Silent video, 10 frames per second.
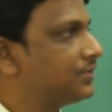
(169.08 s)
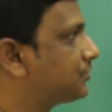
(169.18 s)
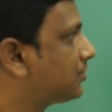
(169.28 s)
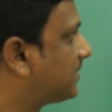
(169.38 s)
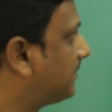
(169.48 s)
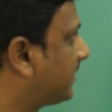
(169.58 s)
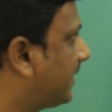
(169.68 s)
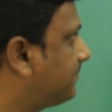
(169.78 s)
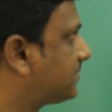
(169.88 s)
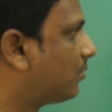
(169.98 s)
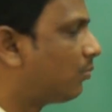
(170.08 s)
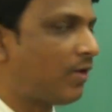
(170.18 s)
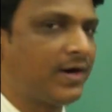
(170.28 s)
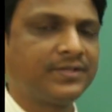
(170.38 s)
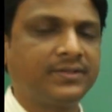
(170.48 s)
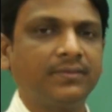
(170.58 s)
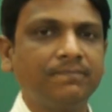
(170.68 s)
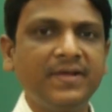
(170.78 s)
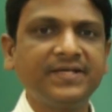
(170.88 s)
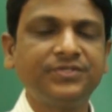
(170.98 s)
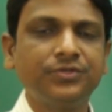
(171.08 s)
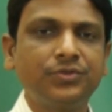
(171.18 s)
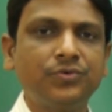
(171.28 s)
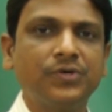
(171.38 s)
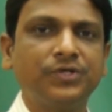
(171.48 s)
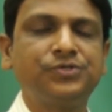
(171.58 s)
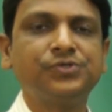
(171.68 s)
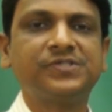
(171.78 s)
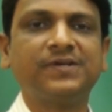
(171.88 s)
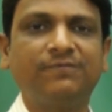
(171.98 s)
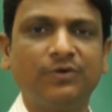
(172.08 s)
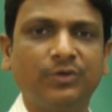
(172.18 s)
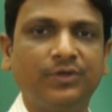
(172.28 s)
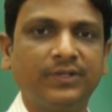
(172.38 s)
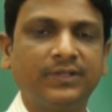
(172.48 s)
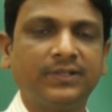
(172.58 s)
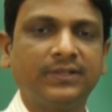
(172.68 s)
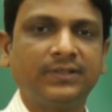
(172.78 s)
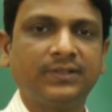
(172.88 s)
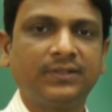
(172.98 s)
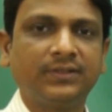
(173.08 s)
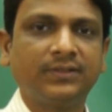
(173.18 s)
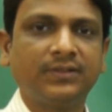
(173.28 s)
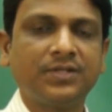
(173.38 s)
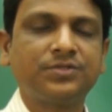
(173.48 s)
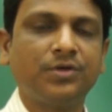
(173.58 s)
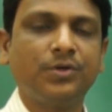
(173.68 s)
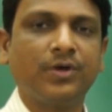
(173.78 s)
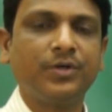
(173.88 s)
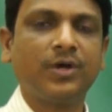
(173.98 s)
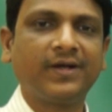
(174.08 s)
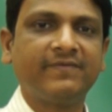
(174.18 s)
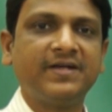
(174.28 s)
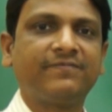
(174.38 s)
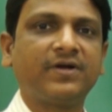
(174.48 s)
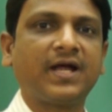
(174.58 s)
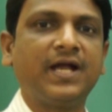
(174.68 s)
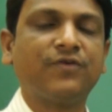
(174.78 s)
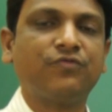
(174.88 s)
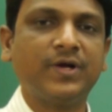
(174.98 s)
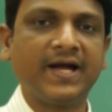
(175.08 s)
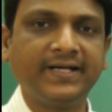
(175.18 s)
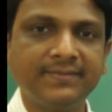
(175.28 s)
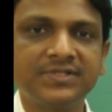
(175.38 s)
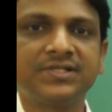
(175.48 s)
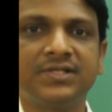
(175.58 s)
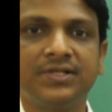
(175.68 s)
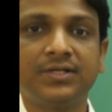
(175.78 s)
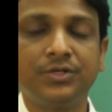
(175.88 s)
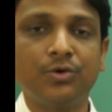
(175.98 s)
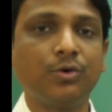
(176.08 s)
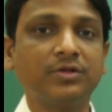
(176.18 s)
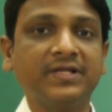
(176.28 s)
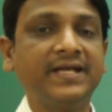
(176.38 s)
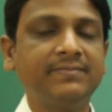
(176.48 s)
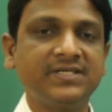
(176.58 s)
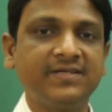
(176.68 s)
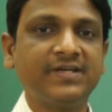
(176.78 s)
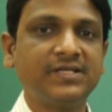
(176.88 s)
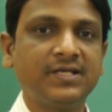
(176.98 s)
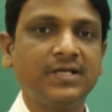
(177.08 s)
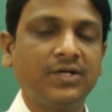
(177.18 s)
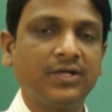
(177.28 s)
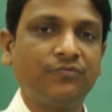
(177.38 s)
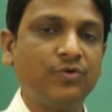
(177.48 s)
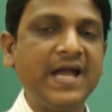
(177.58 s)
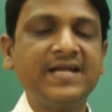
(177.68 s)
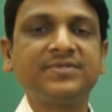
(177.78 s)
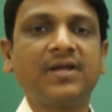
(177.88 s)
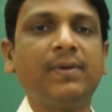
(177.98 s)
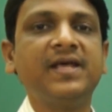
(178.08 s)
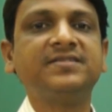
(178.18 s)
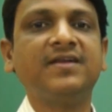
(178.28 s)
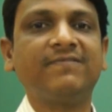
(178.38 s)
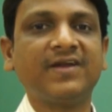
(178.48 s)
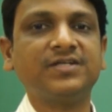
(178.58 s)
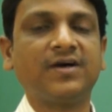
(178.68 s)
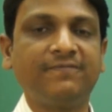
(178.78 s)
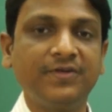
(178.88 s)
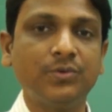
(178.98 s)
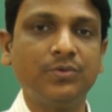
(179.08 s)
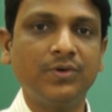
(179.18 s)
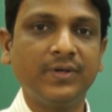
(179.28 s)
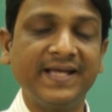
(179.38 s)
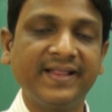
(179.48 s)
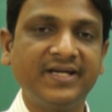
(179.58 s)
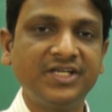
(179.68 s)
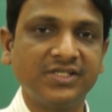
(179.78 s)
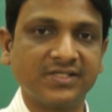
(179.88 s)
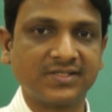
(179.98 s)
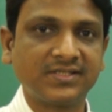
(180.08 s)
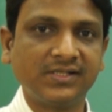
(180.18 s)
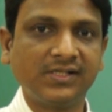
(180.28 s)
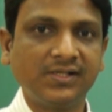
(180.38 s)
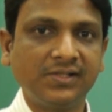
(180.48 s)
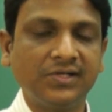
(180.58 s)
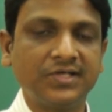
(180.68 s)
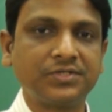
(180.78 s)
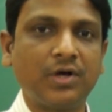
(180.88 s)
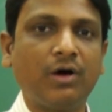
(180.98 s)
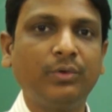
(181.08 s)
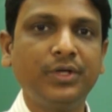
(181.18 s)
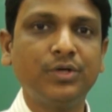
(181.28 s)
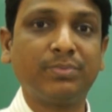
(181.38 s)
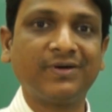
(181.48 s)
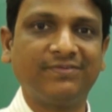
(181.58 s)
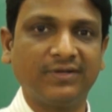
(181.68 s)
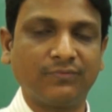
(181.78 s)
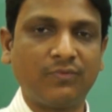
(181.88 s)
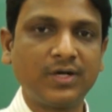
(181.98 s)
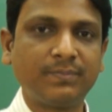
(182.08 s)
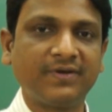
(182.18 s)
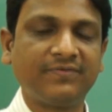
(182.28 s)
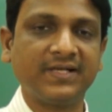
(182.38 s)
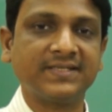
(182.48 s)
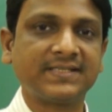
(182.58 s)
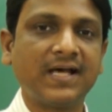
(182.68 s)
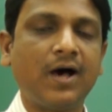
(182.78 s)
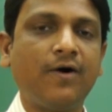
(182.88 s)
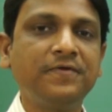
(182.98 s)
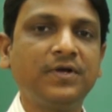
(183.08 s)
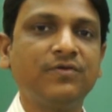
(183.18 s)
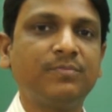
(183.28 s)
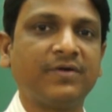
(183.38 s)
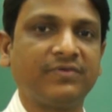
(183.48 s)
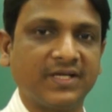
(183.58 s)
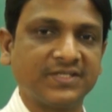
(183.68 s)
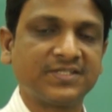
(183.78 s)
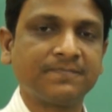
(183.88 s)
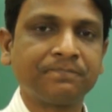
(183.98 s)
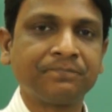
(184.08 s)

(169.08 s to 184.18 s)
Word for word: So sometimes what makes you to choose the food? So you are given different kind of food items. You don't know the names even. Food items are placed in front of you in the dishes. So how do you prefer? What preference? How you give preference?